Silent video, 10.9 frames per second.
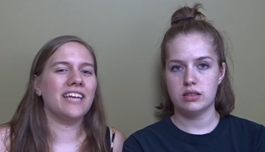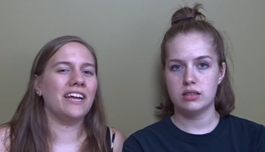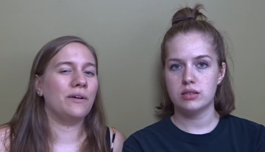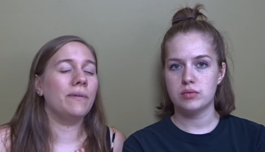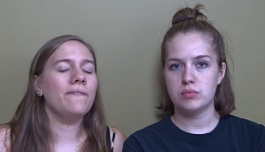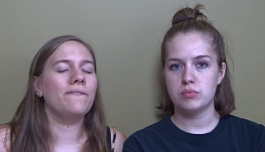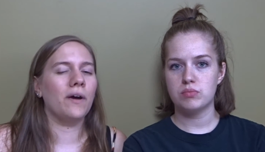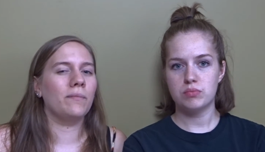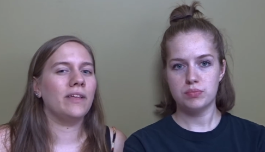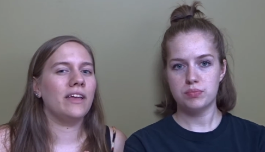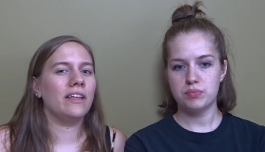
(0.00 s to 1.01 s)
Speaker 1: side note, we
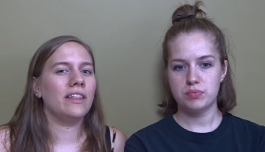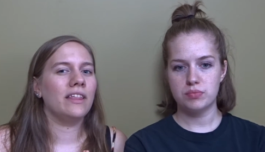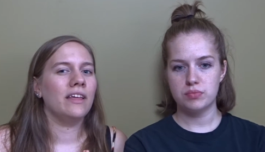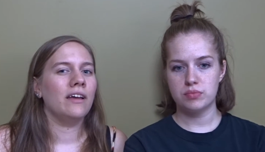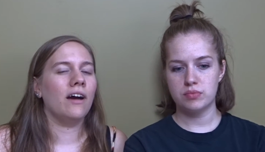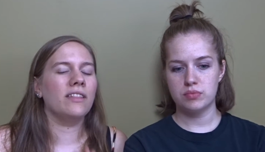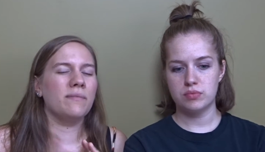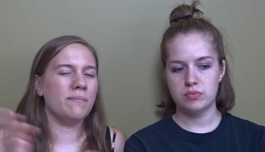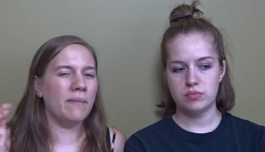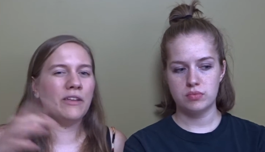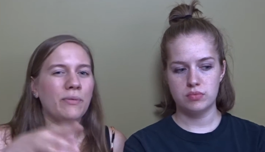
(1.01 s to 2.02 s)
filmed these on
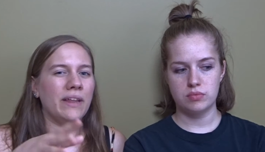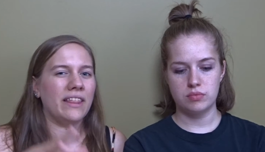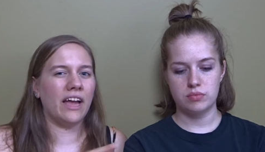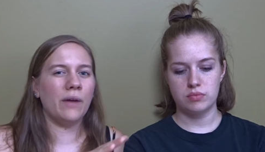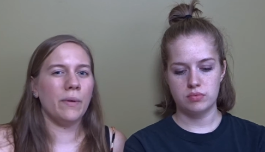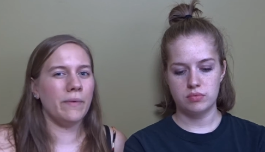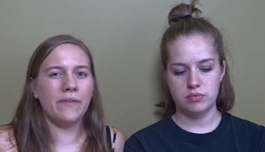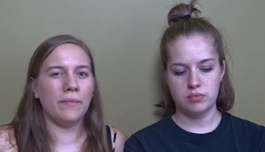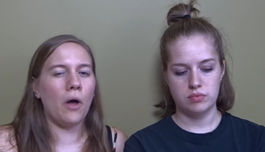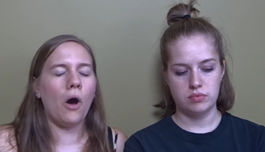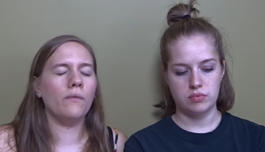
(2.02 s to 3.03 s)
the May 22nd when we
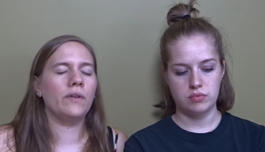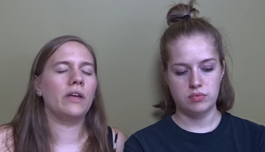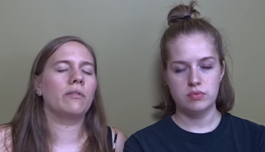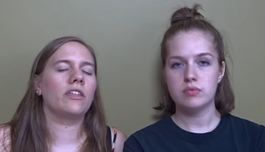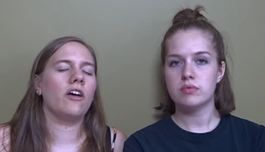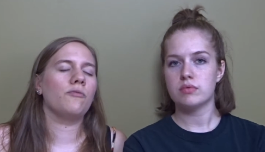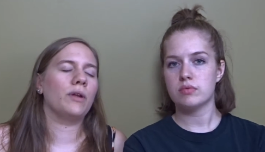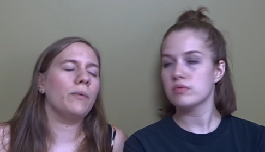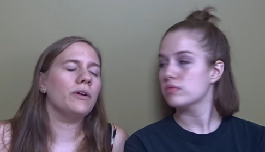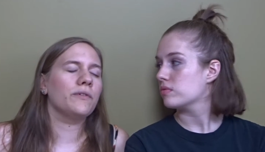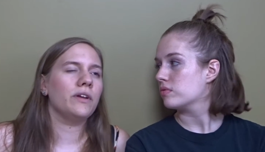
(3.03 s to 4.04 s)
filmed haul video and stuff, but
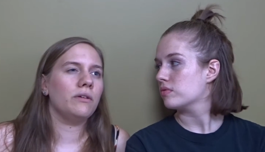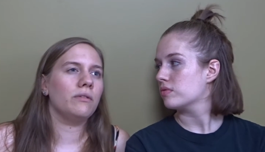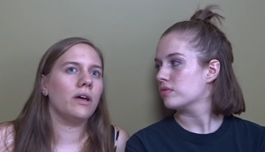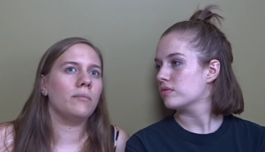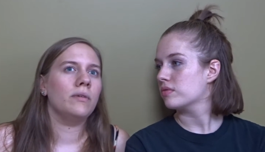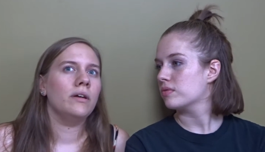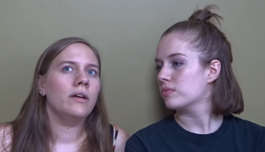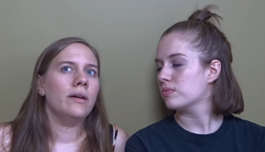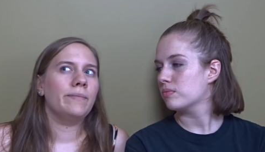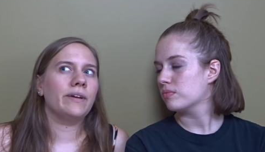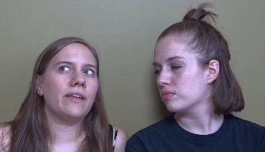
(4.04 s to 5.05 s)
I want to redo them
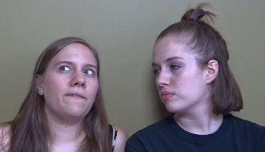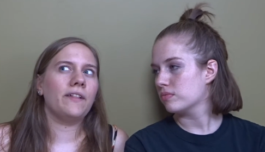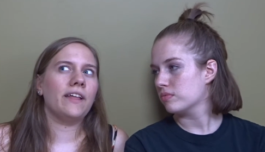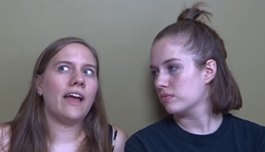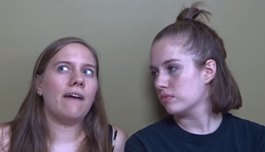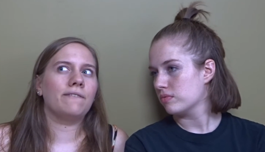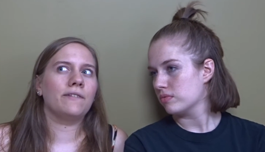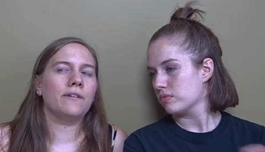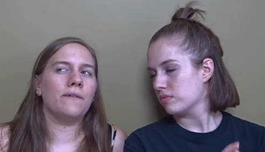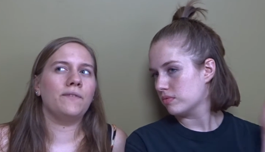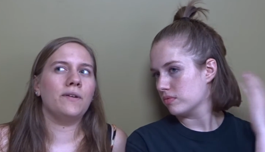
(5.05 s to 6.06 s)
because I feel like after
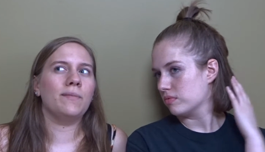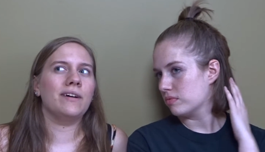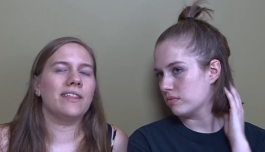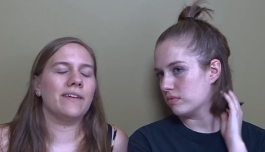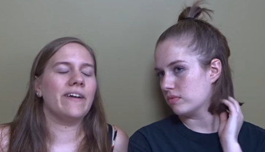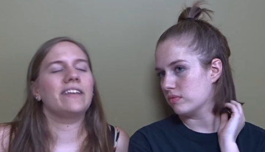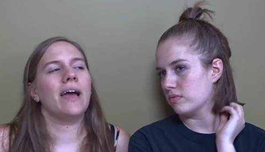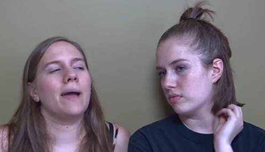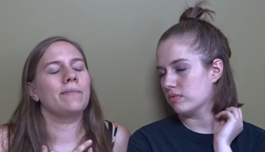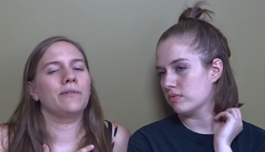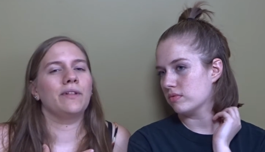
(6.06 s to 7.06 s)
a few months, I've had
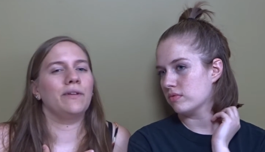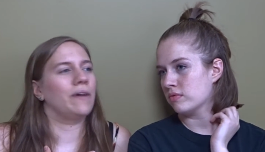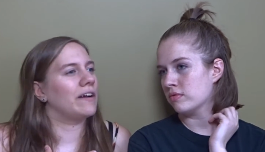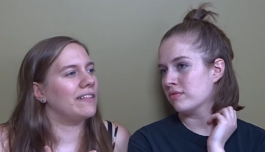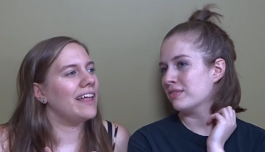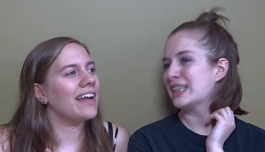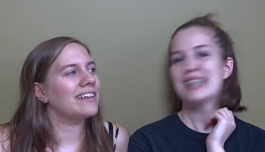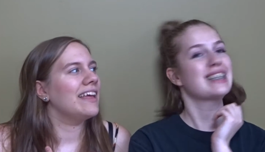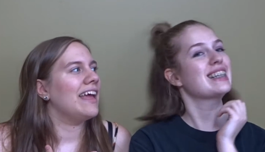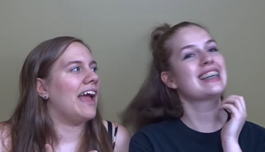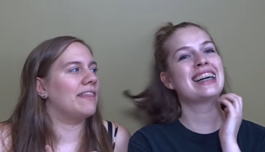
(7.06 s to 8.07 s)
time to really recollect
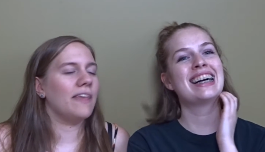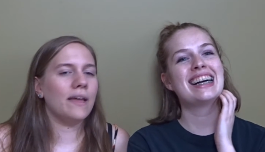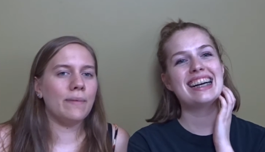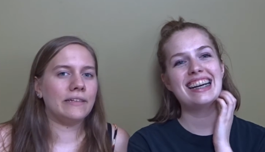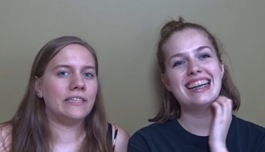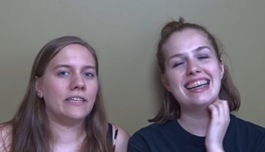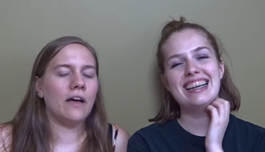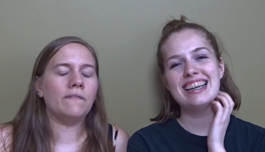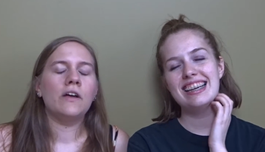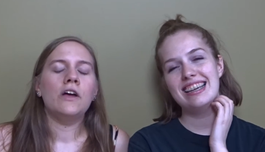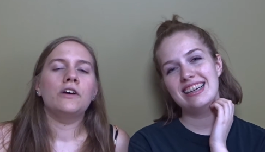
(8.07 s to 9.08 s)
and think about
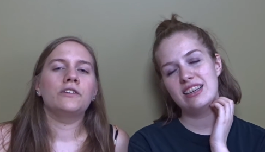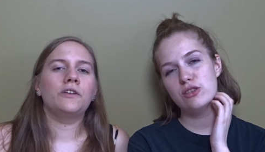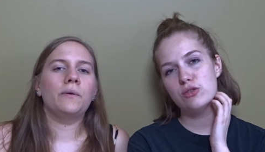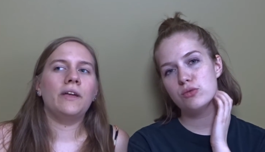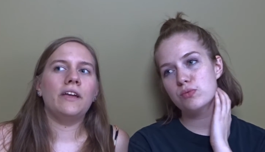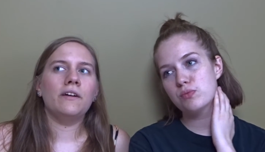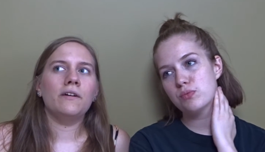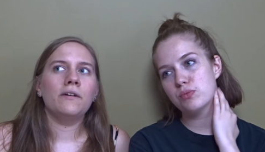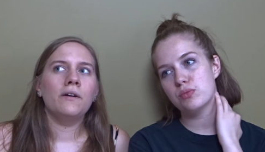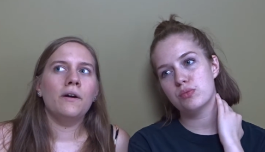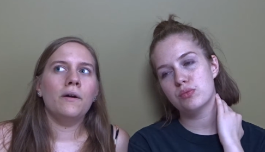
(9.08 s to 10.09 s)
stuff. So
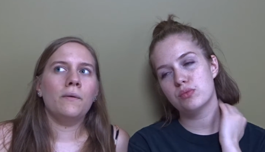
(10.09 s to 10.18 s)
here